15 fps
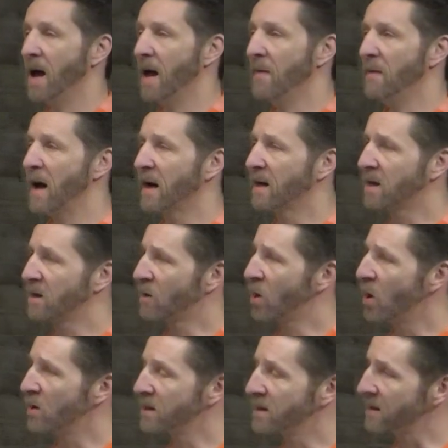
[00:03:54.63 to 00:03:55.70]
And that
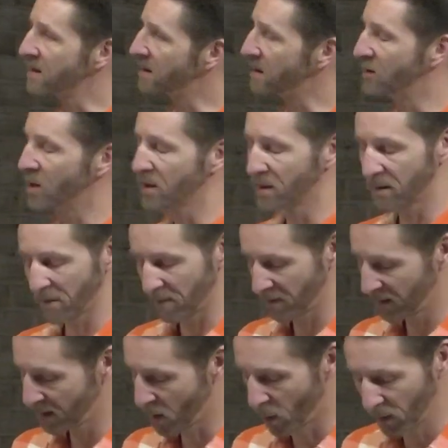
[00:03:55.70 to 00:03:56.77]
causes us to just
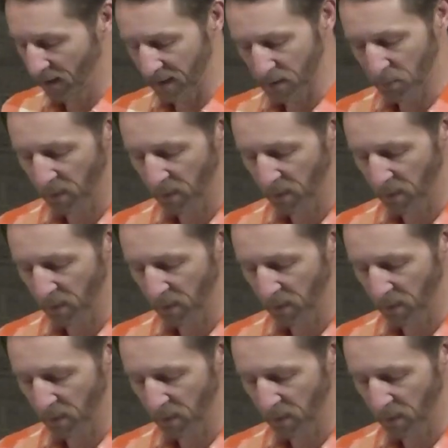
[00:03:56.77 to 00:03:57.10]
go to this